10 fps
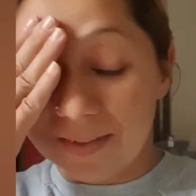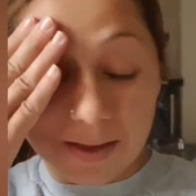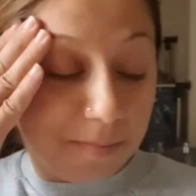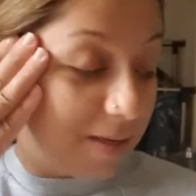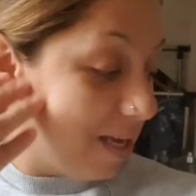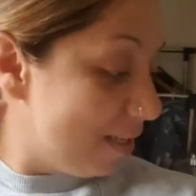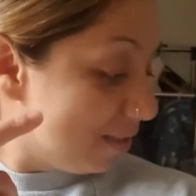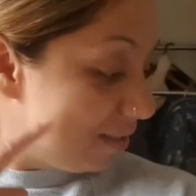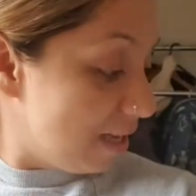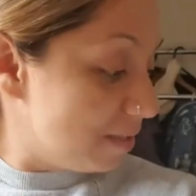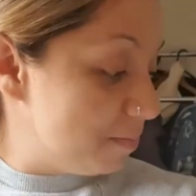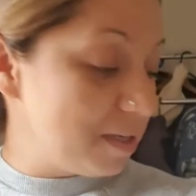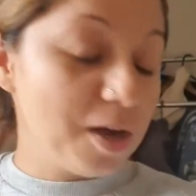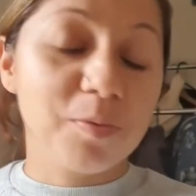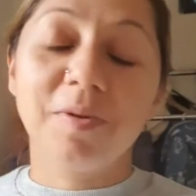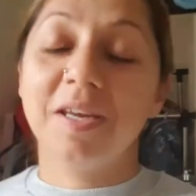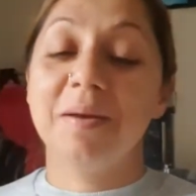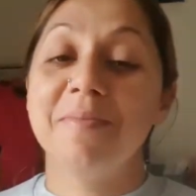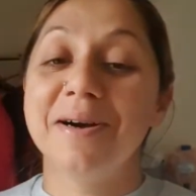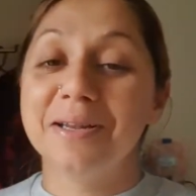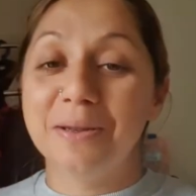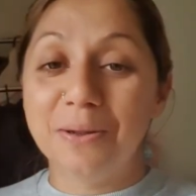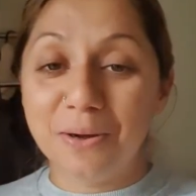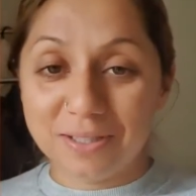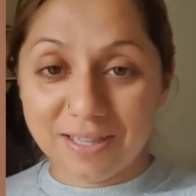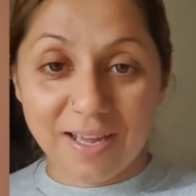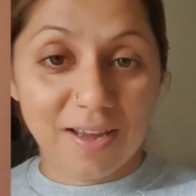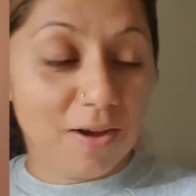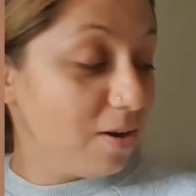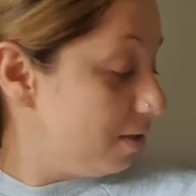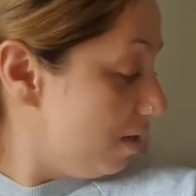But yes, that's been helping him a lot, thank God.